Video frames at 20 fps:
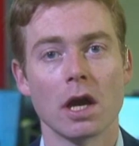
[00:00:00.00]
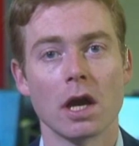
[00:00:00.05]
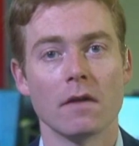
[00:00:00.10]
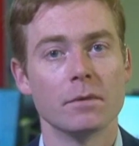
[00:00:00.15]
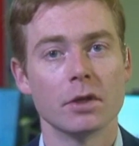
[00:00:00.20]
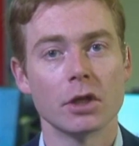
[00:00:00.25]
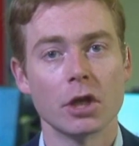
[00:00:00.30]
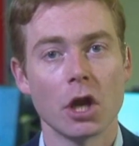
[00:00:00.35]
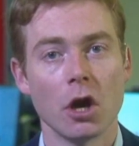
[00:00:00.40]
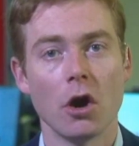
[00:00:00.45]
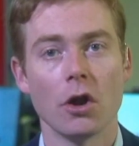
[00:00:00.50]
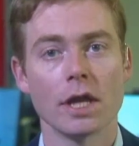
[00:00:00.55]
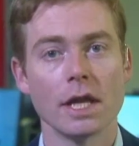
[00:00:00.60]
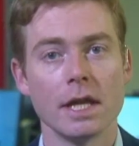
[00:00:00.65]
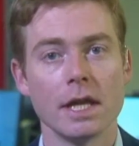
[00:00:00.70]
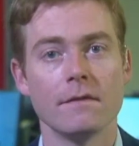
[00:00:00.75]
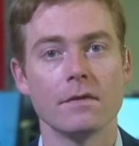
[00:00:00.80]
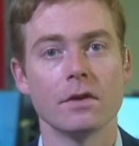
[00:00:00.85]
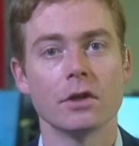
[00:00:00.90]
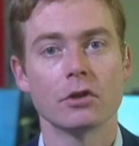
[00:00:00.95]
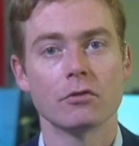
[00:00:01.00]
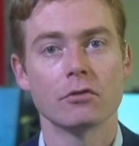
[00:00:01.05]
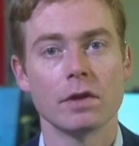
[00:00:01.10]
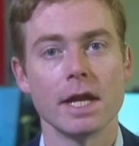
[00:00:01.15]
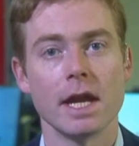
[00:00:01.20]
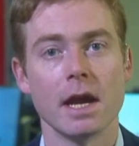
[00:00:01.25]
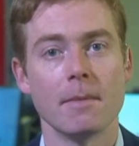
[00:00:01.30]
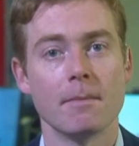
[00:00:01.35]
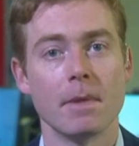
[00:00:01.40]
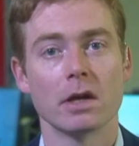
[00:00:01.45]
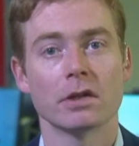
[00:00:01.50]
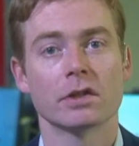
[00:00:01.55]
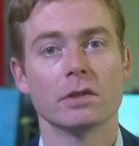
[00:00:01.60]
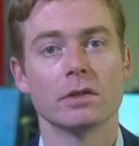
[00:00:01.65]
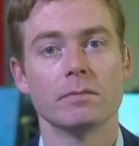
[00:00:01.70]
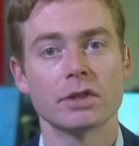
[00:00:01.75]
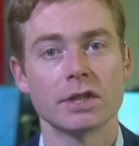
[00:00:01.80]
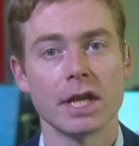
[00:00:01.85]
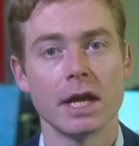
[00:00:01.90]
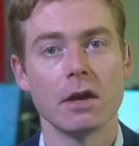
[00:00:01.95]
Our government can't even agree amongst
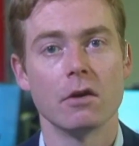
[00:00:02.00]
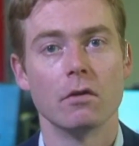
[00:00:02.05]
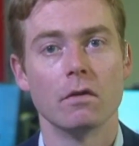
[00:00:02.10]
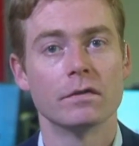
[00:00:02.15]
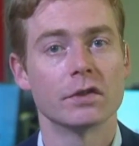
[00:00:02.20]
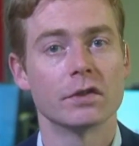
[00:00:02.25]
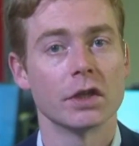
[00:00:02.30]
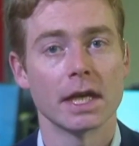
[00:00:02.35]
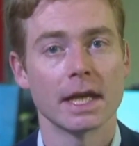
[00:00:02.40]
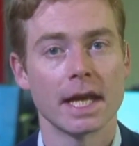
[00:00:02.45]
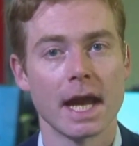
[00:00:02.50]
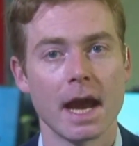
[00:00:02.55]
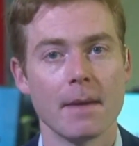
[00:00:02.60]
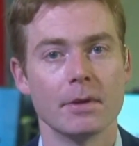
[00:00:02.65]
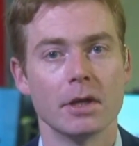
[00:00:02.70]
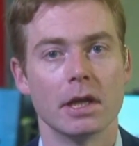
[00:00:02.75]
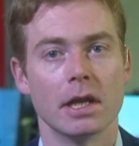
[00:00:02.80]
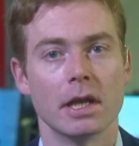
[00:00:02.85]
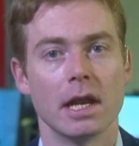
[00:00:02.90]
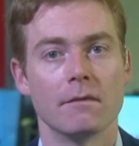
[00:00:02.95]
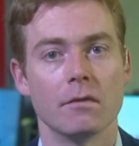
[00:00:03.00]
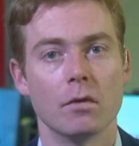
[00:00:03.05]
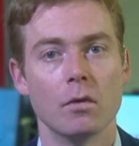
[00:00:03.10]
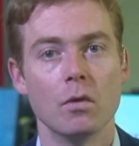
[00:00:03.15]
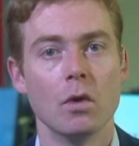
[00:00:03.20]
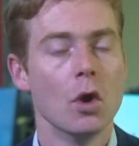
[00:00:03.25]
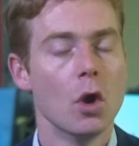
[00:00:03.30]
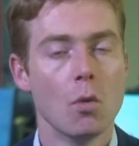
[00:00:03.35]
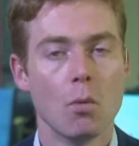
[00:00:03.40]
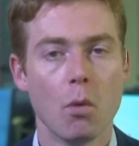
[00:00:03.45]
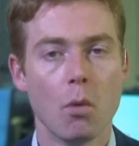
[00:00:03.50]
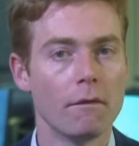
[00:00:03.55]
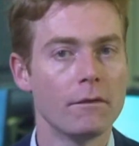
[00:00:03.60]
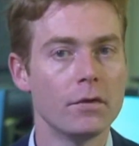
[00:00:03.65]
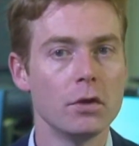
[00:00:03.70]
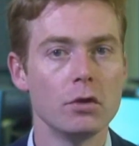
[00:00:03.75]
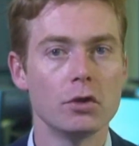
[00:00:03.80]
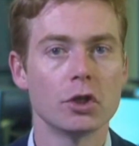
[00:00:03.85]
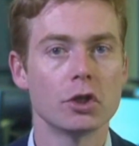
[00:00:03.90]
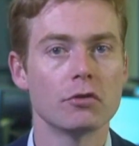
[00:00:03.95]
themselves at cabinet level what
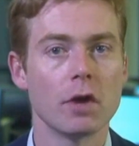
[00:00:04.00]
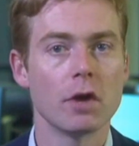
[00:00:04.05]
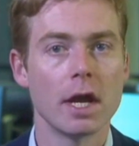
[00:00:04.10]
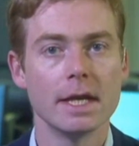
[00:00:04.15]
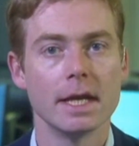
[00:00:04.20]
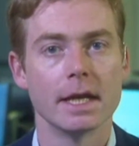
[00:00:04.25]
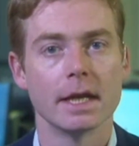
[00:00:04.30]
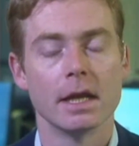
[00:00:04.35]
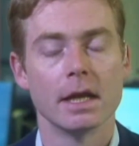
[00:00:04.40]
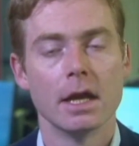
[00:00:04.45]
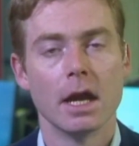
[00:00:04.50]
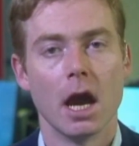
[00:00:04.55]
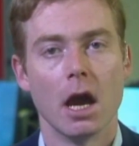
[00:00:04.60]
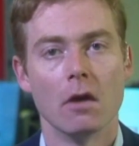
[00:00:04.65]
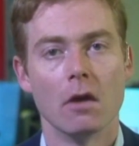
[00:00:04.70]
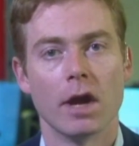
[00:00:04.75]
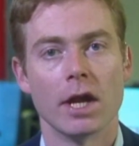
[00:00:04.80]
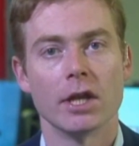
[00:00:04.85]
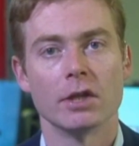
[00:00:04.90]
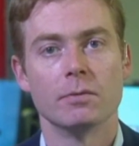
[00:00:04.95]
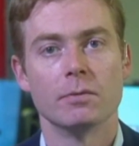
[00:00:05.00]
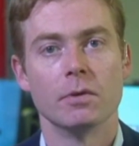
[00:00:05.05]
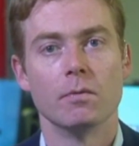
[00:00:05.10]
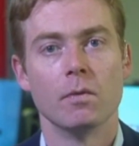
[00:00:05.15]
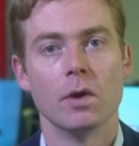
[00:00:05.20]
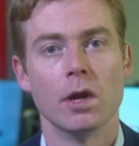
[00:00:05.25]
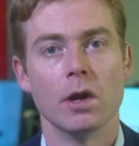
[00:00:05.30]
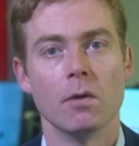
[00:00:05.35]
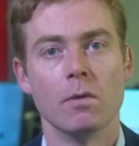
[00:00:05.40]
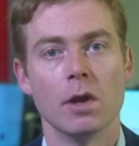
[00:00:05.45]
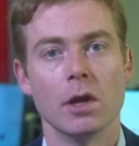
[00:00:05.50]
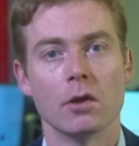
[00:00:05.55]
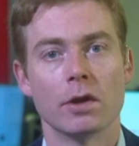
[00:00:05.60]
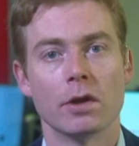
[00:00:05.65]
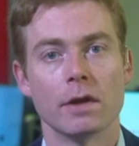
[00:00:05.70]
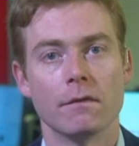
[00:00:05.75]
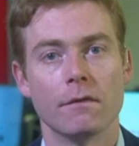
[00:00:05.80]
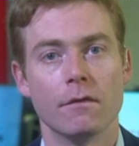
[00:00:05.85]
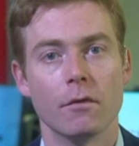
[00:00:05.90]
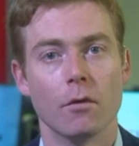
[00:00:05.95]
future trading arrangement we're
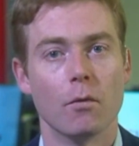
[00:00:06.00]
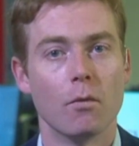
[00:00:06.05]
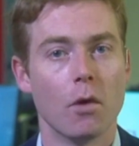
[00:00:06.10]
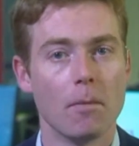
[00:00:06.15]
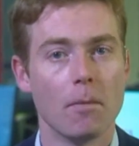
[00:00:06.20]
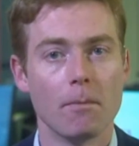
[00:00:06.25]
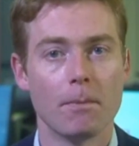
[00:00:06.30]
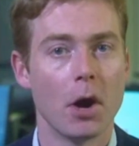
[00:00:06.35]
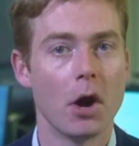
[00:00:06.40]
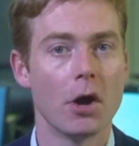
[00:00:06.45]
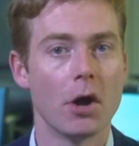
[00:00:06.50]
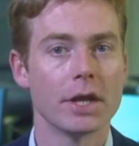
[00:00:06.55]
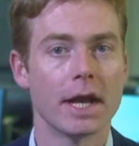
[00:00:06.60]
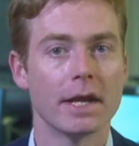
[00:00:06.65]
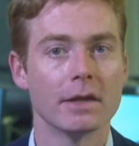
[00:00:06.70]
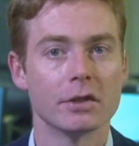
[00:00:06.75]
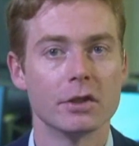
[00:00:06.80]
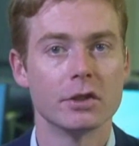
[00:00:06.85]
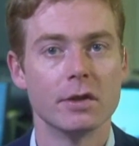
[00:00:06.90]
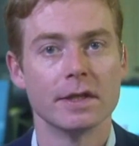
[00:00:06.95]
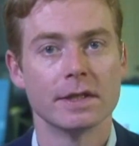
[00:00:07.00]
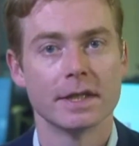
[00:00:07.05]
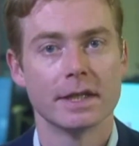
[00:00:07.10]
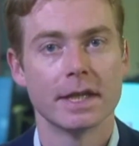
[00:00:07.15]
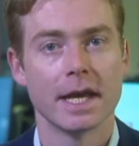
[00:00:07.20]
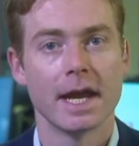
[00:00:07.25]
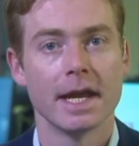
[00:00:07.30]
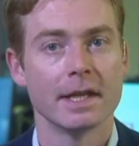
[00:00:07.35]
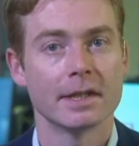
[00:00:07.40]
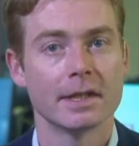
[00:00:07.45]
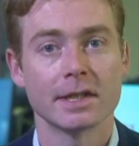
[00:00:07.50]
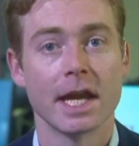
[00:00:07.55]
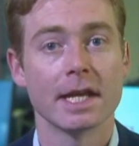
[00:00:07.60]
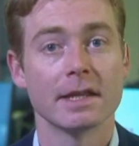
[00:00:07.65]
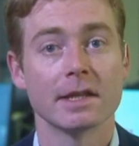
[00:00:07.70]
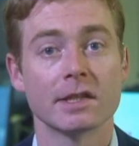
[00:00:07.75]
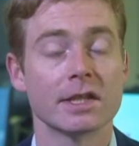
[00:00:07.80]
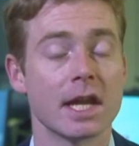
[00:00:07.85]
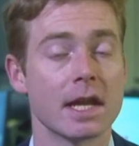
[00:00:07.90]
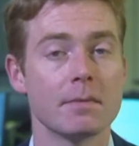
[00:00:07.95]
looking for. What Barnier's doing today is
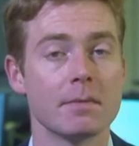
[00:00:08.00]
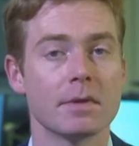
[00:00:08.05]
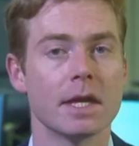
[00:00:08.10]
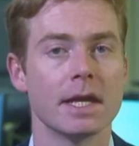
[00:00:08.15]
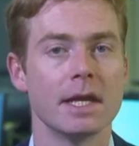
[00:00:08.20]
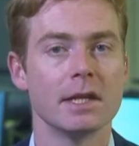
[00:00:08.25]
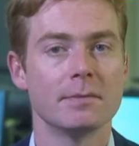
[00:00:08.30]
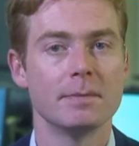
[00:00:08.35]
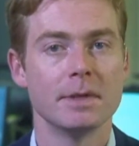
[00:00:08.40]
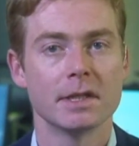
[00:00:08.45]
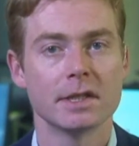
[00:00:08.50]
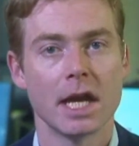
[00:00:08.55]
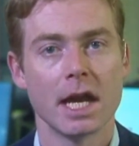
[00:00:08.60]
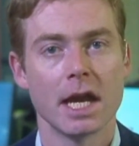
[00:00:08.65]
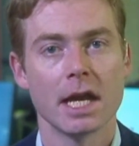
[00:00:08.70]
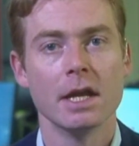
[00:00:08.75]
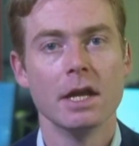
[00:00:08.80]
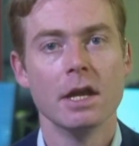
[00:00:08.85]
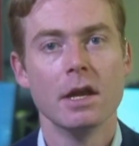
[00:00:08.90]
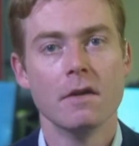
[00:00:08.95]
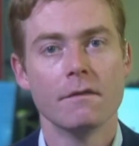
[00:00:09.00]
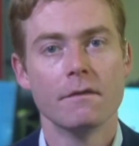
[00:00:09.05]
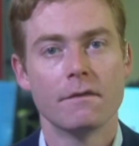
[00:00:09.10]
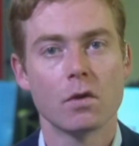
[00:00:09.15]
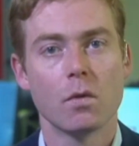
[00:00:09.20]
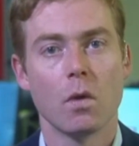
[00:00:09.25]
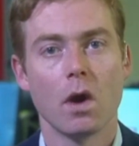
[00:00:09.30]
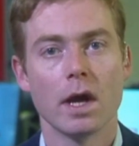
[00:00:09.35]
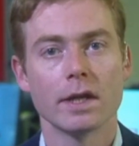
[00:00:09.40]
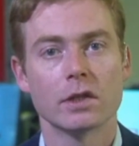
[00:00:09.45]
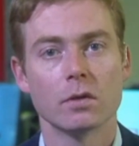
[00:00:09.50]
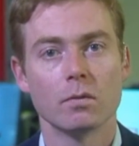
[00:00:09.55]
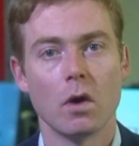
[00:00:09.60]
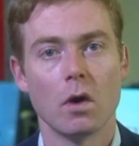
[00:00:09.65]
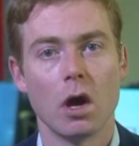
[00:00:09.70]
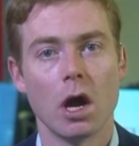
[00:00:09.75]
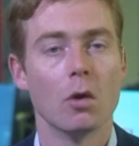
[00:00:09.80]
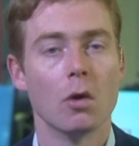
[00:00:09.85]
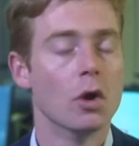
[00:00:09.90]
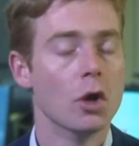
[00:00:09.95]
saying the same thing he's been saying for quite a
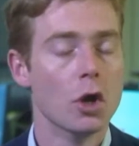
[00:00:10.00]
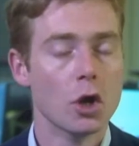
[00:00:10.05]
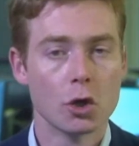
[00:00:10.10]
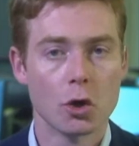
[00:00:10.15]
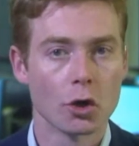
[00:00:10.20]
while.